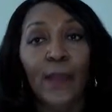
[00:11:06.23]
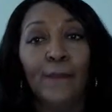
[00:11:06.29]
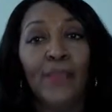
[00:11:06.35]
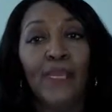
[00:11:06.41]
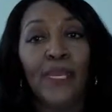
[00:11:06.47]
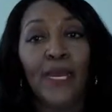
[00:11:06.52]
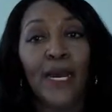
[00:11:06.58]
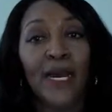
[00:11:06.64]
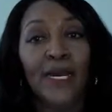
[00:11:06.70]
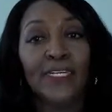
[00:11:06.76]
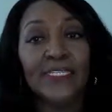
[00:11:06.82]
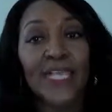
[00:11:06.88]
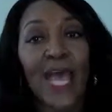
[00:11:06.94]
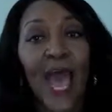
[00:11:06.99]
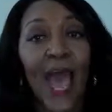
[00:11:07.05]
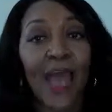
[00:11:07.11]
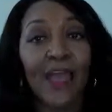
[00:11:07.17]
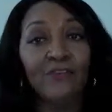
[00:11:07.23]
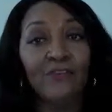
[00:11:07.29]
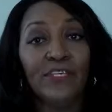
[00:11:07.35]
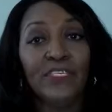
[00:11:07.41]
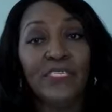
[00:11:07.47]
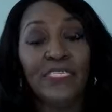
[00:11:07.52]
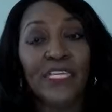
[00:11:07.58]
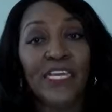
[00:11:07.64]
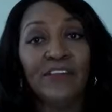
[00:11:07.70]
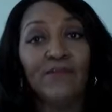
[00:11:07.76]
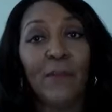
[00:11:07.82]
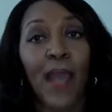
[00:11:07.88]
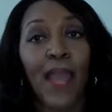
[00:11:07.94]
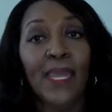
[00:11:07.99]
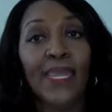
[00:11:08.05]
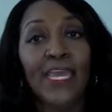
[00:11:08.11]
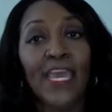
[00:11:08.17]
because I received
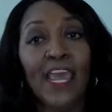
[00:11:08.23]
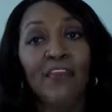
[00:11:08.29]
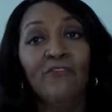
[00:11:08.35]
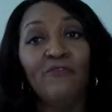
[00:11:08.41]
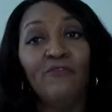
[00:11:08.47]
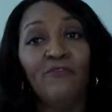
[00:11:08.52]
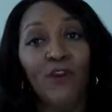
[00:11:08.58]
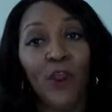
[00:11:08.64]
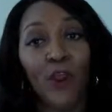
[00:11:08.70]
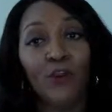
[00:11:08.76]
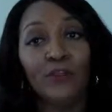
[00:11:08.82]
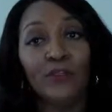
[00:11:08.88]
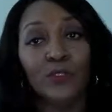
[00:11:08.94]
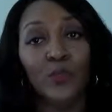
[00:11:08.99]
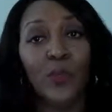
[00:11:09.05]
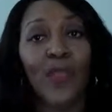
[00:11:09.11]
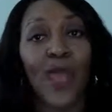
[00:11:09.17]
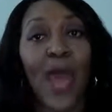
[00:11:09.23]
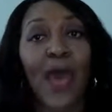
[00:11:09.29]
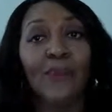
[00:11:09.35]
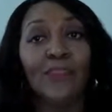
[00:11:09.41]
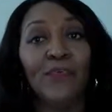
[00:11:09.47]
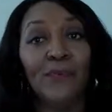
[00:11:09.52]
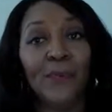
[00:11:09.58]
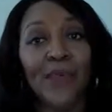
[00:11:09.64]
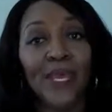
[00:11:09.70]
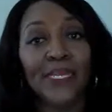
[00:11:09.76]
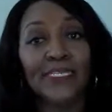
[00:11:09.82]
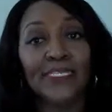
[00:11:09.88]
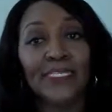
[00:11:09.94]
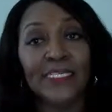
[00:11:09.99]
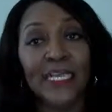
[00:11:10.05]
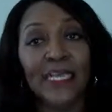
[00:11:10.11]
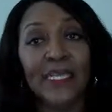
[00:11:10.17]
my kit first without the
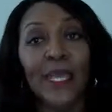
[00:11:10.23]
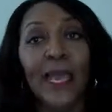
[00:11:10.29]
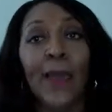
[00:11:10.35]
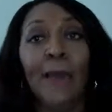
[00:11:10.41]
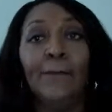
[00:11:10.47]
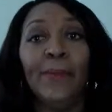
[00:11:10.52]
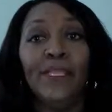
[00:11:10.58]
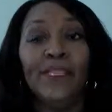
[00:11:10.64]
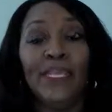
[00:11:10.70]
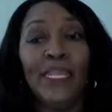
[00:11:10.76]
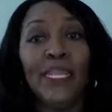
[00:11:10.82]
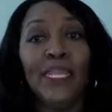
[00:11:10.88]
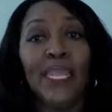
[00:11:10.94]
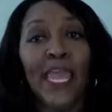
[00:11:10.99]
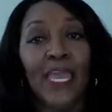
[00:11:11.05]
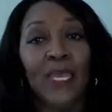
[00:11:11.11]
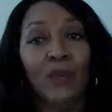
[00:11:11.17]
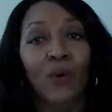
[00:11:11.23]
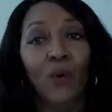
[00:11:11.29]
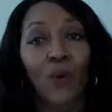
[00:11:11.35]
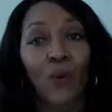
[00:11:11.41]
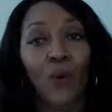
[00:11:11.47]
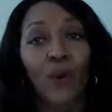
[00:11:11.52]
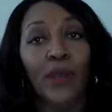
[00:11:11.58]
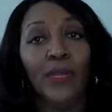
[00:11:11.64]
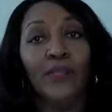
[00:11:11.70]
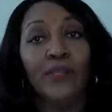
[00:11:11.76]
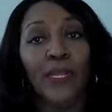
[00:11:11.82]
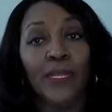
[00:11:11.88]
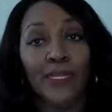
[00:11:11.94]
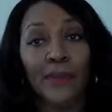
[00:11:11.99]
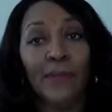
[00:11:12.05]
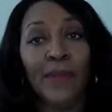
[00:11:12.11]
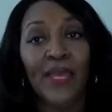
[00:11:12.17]
medicine, but then later on
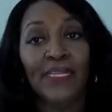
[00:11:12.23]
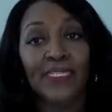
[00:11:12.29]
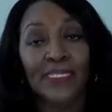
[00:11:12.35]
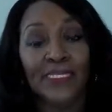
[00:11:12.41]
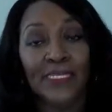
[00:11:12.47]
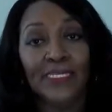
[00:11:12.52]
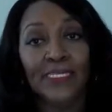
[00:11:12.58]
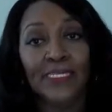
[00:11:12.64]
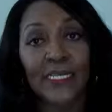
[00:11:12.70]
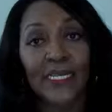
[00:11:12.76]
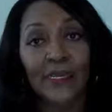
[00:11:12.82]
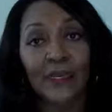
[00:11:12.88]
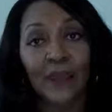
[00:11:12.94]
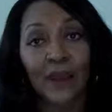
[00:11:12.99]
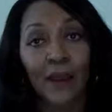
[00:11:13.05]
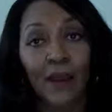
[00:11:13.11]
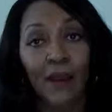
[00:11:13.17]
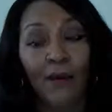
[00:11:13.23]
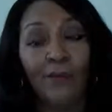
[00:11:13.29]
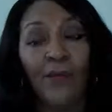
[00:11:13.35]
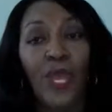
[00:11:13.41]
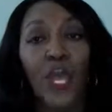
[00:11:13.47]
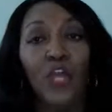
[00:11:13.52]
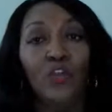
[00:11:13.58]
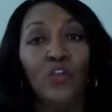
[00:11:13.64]
the medicine did come.